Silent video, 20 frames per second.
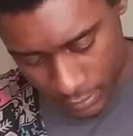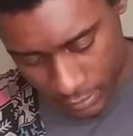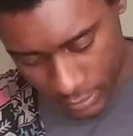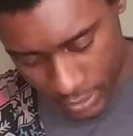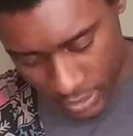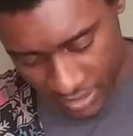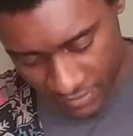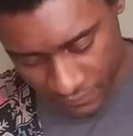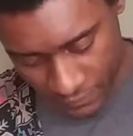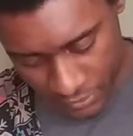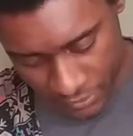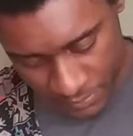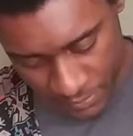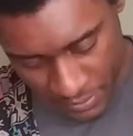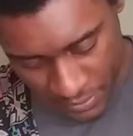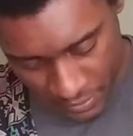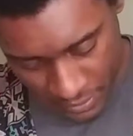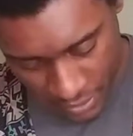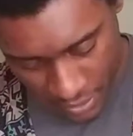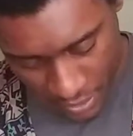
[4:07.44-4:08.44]
God, First
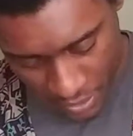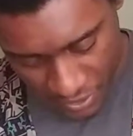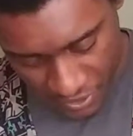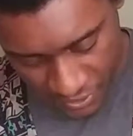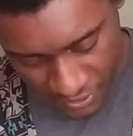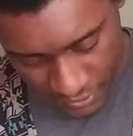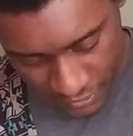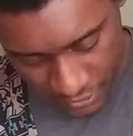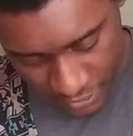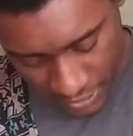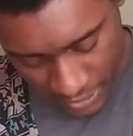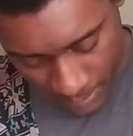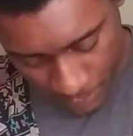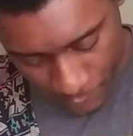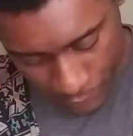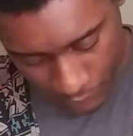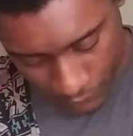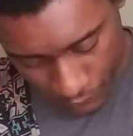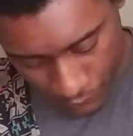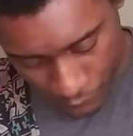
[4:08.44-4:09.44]
Peter, uh,
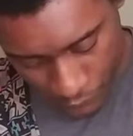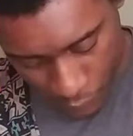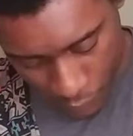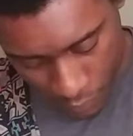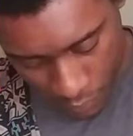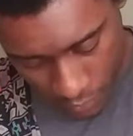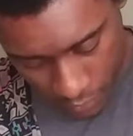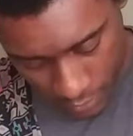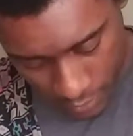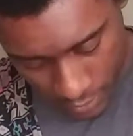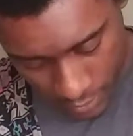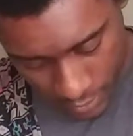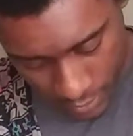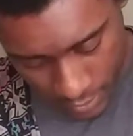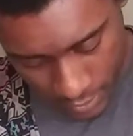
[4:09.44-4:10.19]
chapter four,